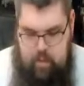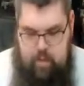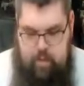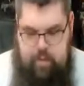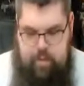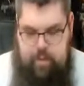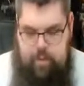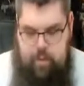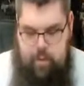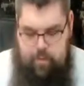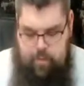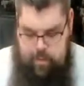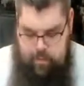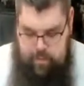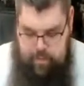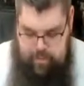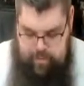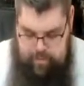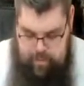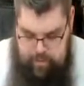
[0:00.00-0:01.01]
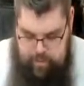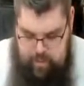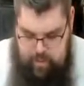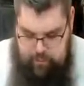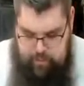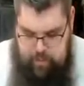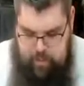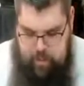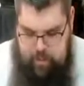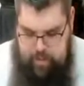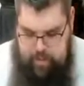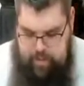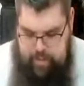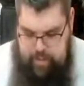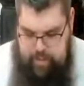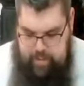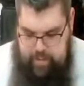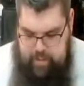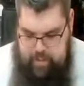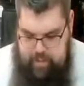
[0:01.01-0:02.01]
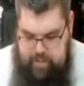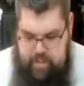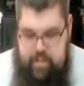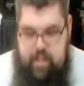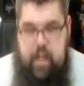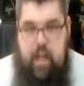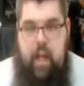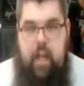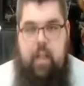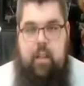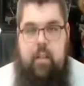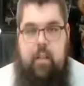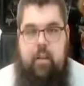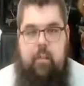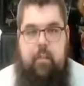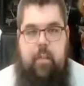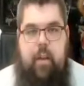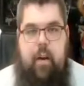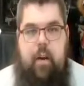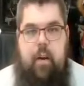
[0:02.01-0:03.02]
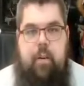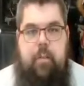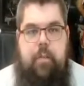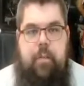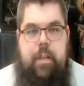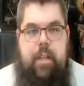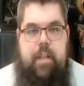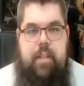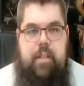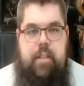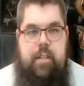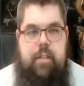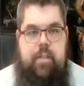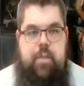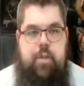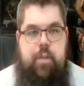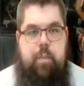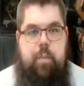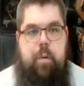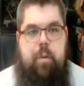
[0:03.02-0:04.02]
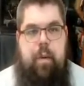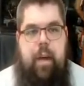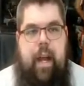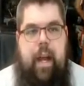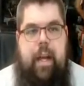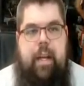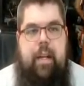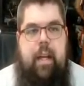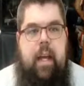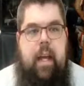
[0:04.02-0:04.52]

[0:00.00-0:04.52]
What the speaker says: Let's go over and look at the cover art again, because I love the art for this. It's super rad.